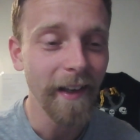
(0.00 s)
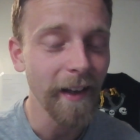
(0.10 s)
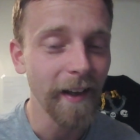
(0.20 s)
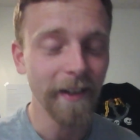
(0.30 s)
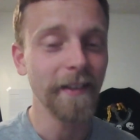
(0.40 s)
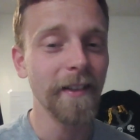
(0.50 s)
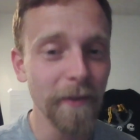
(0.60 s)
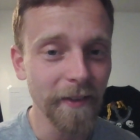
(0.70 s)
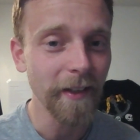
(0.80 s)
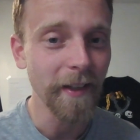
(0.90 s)
Yeah, and he's
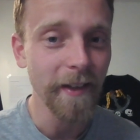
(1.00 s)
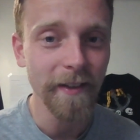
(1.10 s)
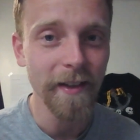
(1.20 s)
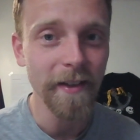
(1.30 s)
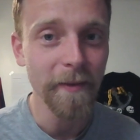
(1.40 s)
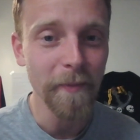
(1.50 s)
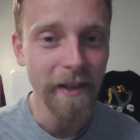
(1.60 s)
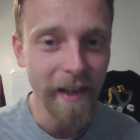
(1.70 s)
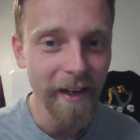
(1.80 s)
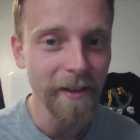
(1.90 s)
able to say this at the
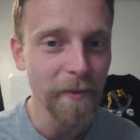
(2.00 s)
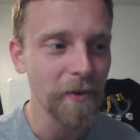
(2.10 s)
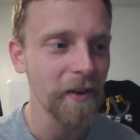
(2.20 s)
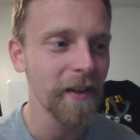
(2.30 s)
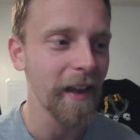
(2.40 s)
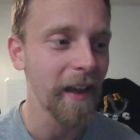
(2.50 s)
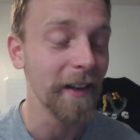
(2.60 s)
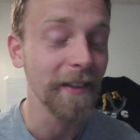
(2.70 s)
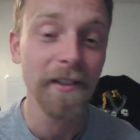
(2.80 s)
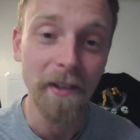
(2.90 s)
beginning of the book,
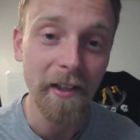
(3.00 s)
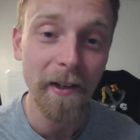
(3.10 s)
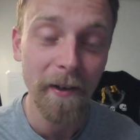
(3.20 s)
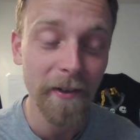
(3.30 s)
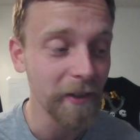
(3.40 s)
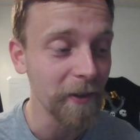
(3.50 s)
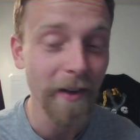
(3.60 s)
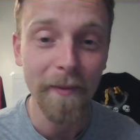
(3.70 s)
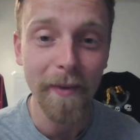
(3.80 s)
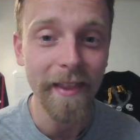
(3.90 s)
and it's clear to
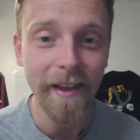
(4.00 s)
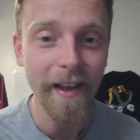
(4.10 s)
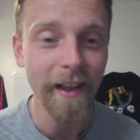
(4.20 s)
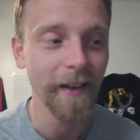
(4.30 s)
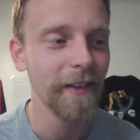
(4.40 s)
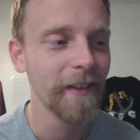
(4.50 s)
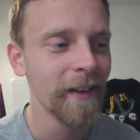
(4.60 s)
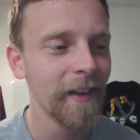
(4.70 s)
you by the end.